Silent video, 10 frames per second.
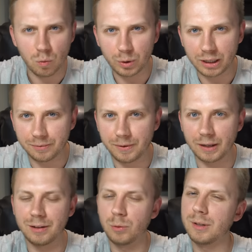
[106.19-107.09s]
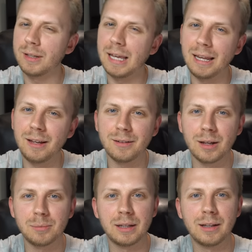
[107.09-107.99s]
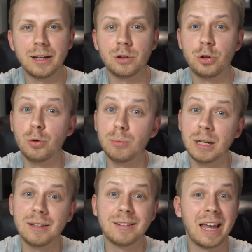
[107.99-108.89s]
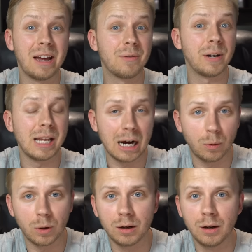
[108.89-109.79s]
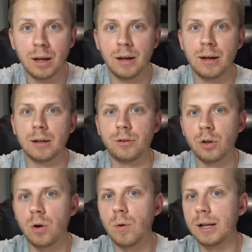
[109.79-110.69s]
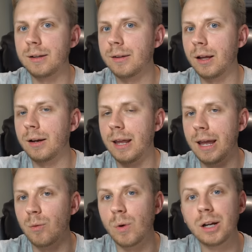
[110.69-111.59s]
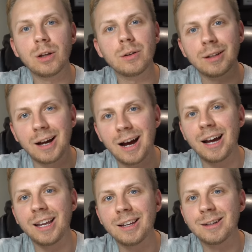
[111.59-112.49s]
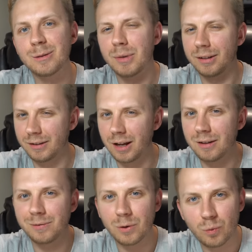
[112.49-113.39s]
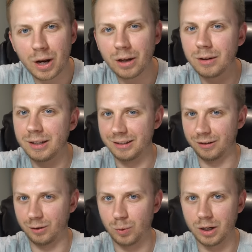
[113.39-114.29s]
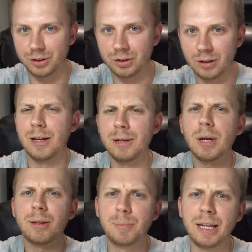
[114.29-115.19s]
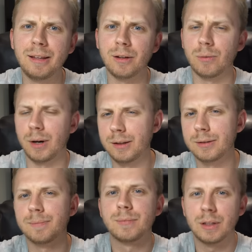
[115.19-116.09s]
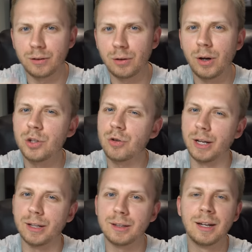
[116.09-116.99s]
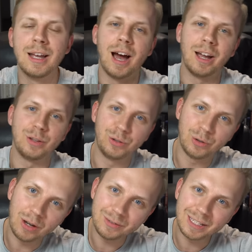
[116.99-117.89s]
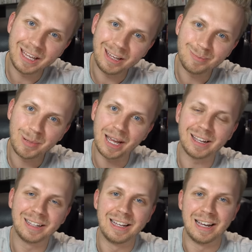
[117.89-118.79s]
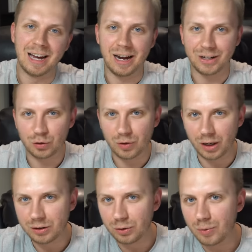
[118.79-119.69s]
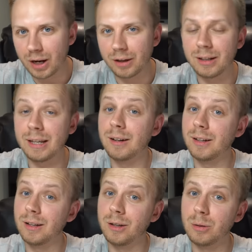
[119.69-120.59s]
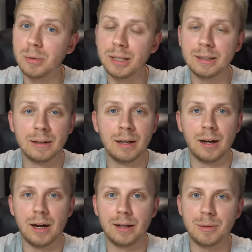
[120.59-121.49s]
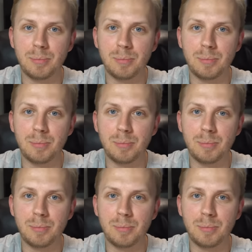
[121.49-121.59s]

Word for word: really fast. It was gaining something like two minutes every hour. So I decided, hey, why don't I myself regulate this watch? It must be easy, right? So I tried it. I took off the case back, I tried to regulate it a little bit. Uh, the